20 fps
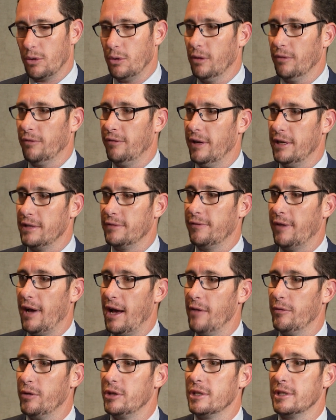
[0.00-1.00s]
called phase
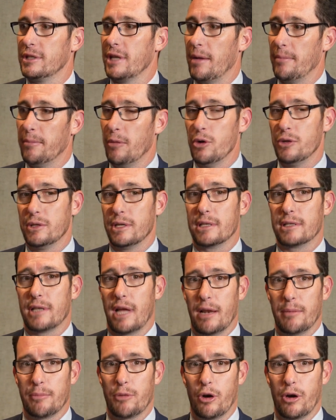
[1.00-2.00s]
five, which is our most
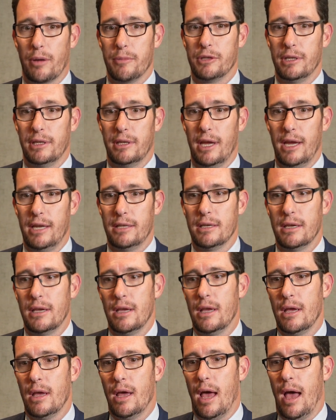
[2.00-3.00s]
exciting program to date.
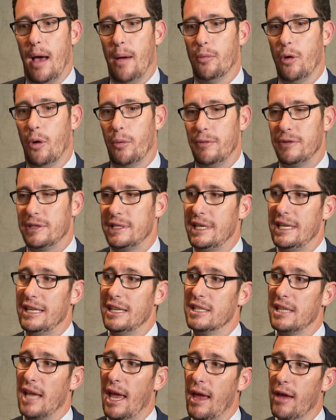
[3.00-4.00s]
And what we've seen
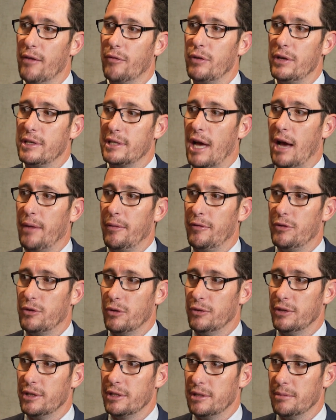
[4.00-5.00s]
is every time we've
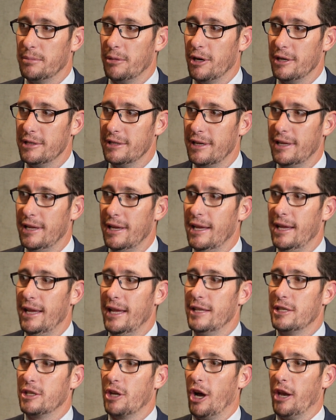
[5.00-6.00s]
drilled this deposit,
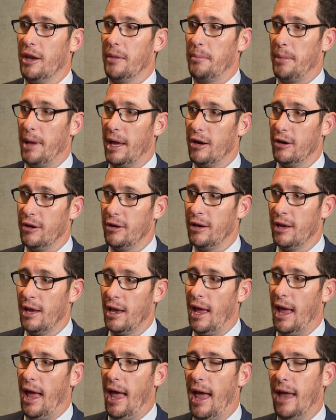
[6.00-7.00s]
it's gotten better,
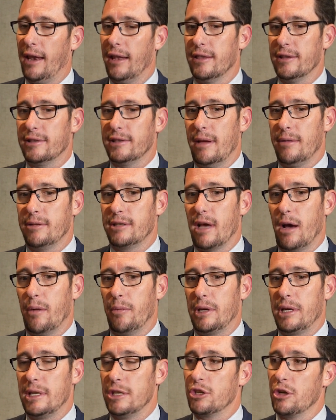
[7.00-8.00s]
and at the same time
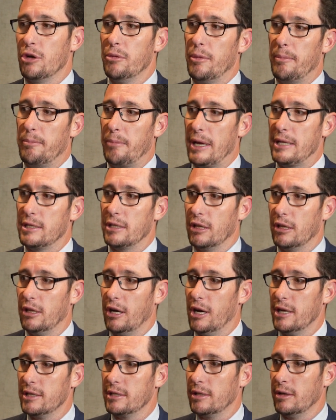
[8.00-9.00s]
we can show
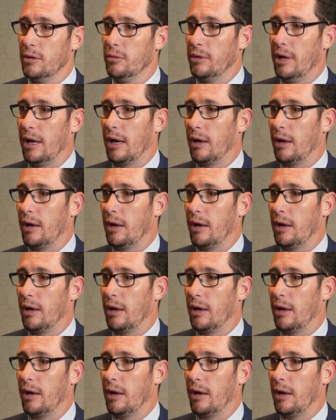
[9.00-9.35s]
best-in-class uh,